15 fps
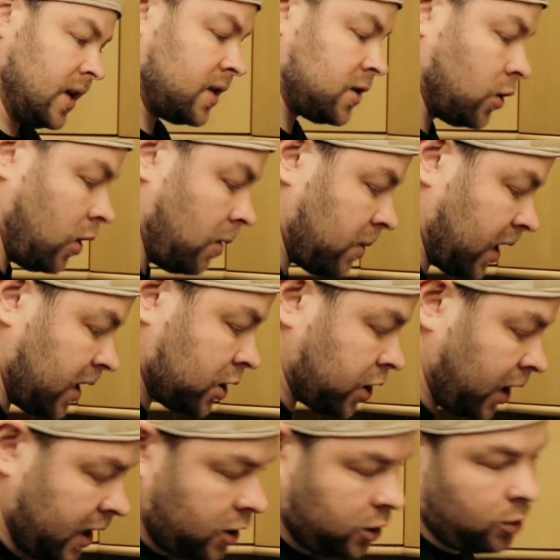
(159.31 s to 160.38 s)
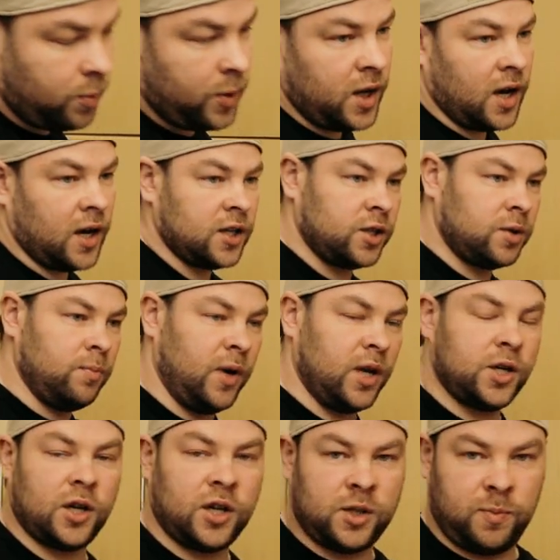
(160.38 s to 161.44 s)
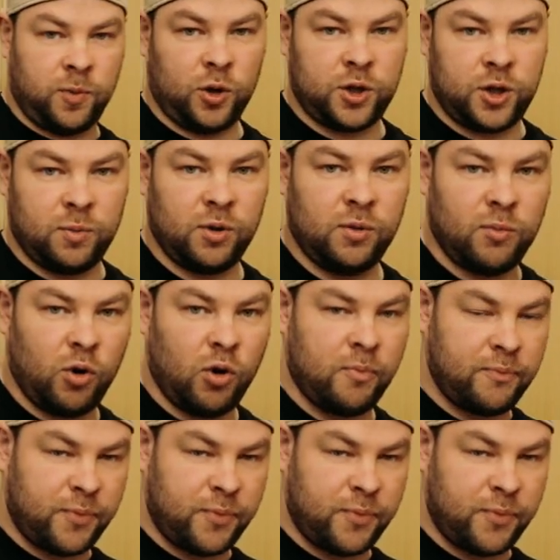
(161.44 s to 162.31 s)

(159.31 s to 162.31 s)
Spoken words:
So I'm gonna try to be as much as possible more